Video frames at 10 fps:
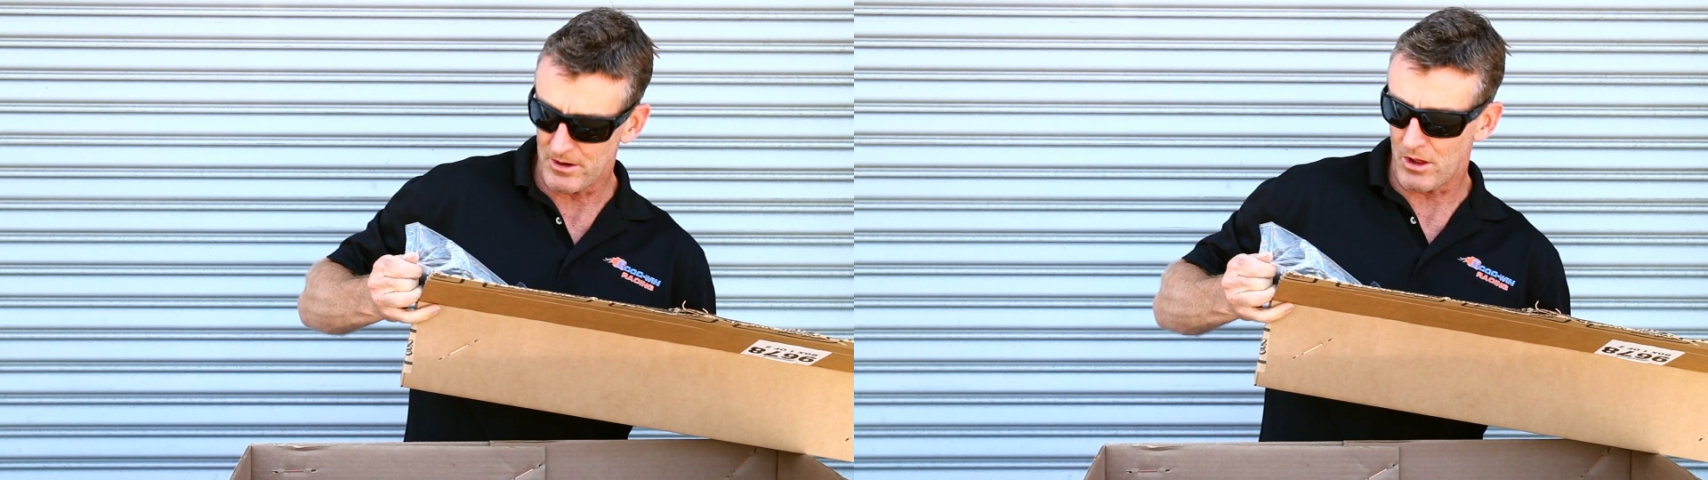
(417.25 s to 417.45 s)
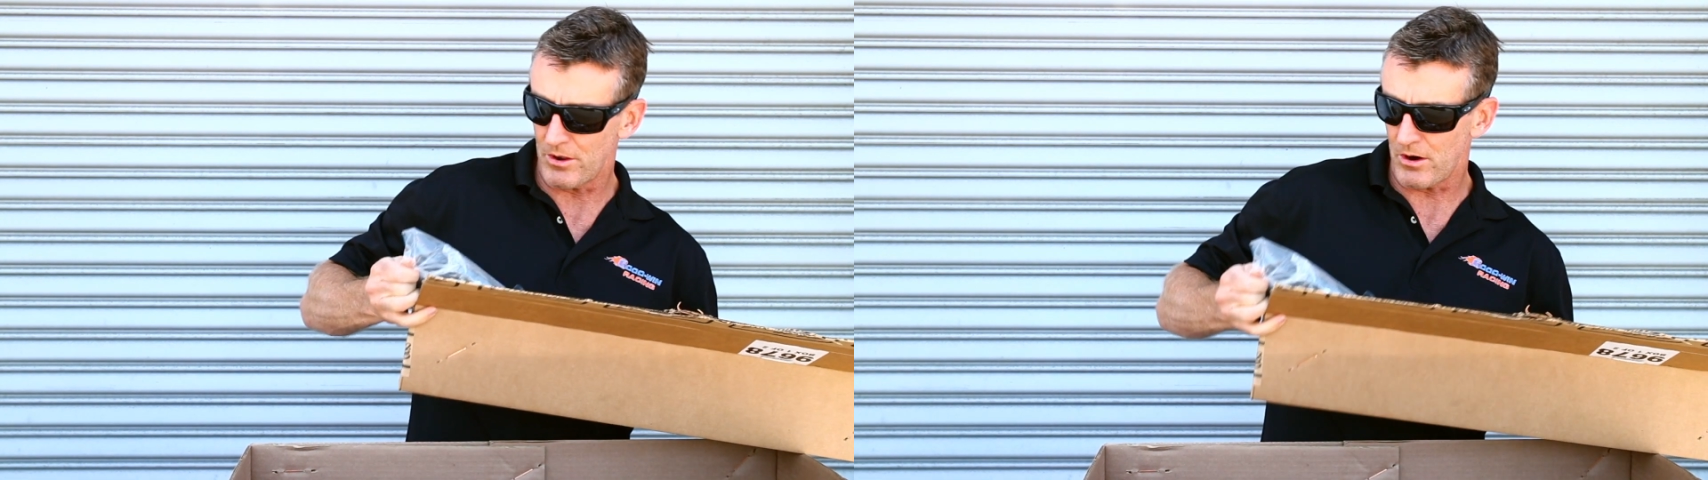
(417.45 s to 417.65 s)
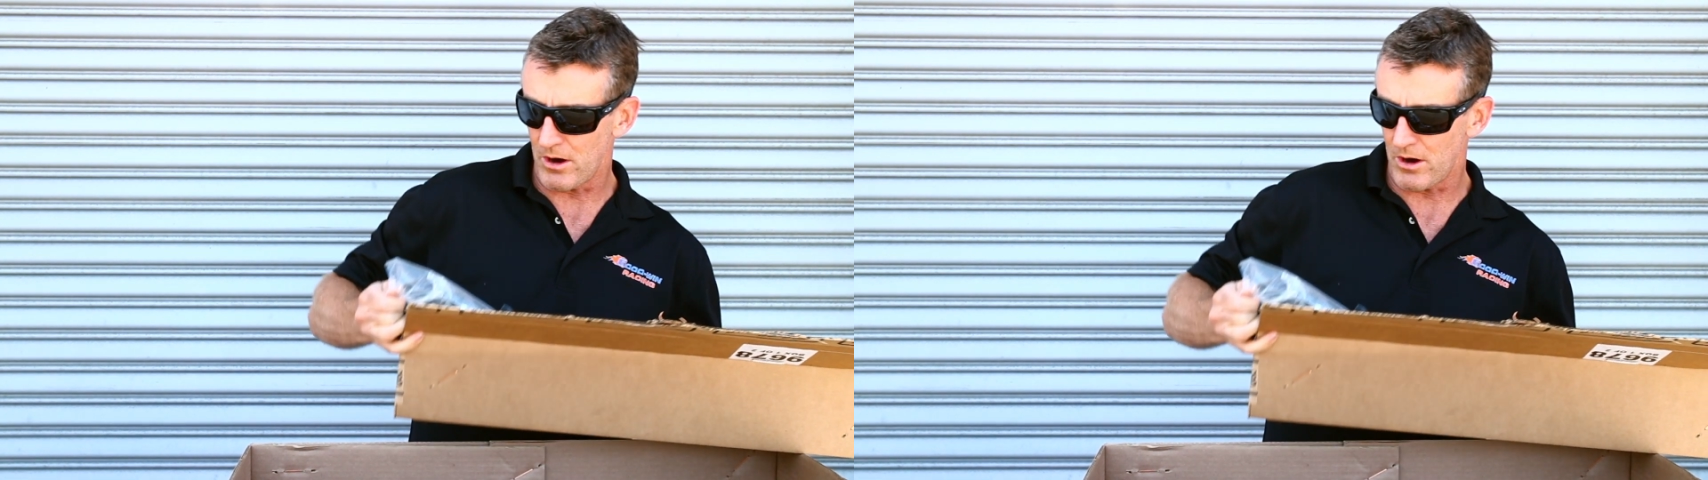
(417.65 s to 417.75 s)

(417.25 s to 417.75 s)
Then all the